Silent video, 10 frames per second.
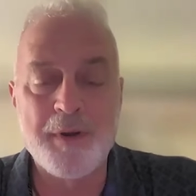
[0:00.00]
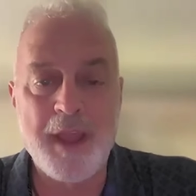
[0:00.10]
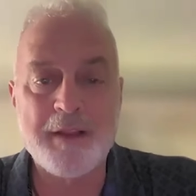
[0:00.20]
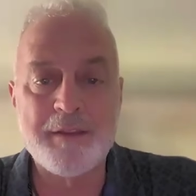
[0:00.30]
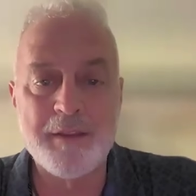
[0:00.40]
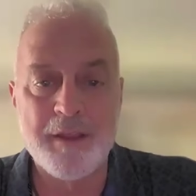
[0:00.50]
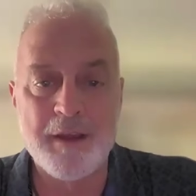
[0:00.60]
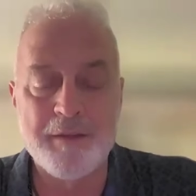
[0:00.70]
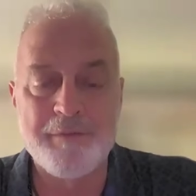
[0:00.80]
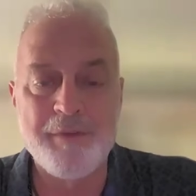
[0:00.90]
protect
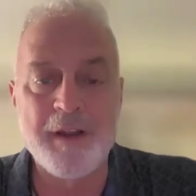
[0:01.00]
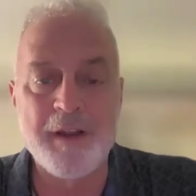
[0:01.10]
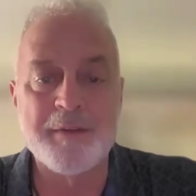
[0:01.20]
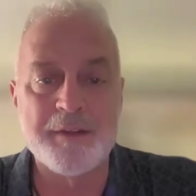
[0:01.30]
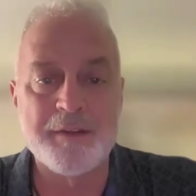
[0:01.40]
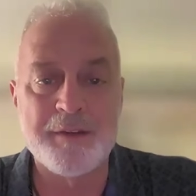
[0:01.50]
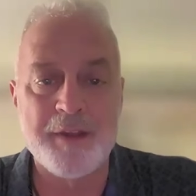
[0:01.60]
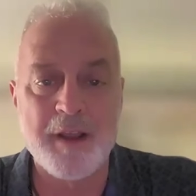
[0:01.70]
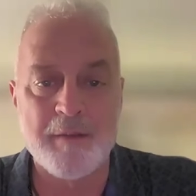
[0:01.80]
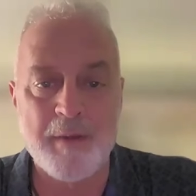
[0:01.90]
uh, the freedoms that the
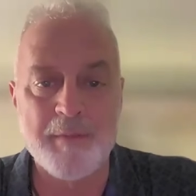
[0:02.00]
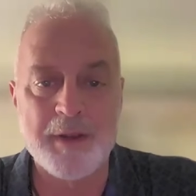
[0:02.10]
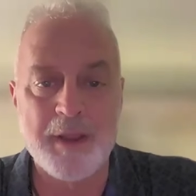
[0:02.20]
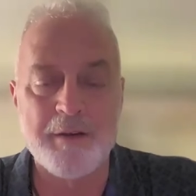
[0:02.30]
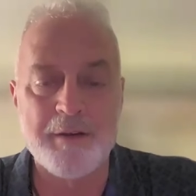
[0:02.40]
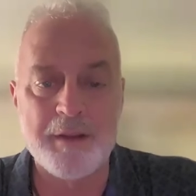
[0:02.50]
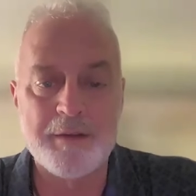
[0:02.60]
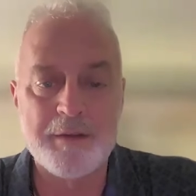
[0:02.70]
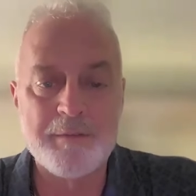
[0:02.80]
Second Amendment guarantees.